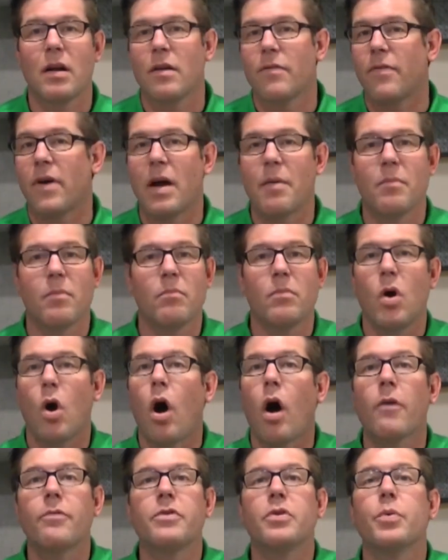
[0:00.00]
And if I'm
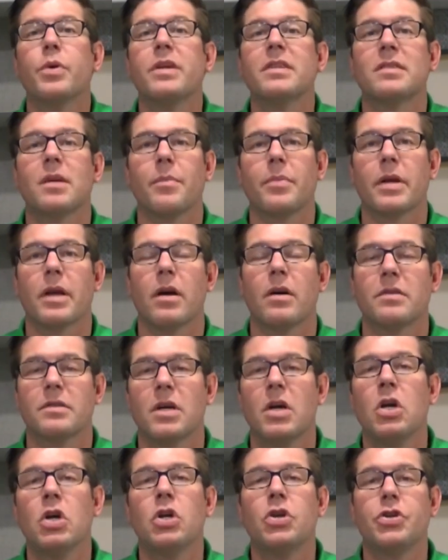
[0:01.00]
off doing something else,
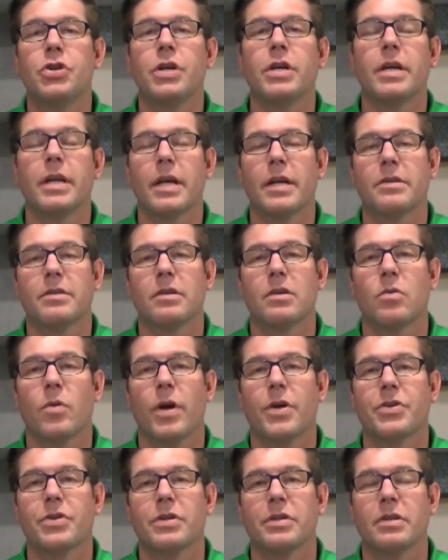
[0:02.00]
she can answer the
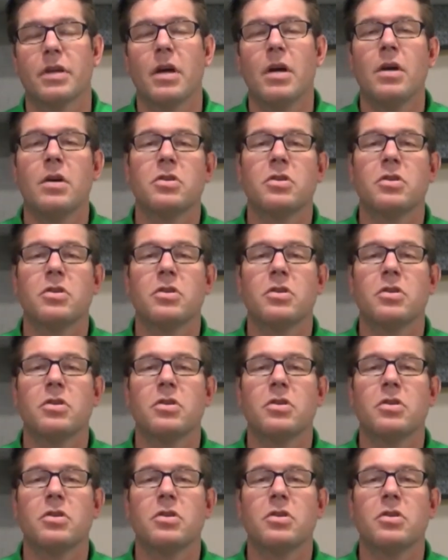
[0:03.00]
questions.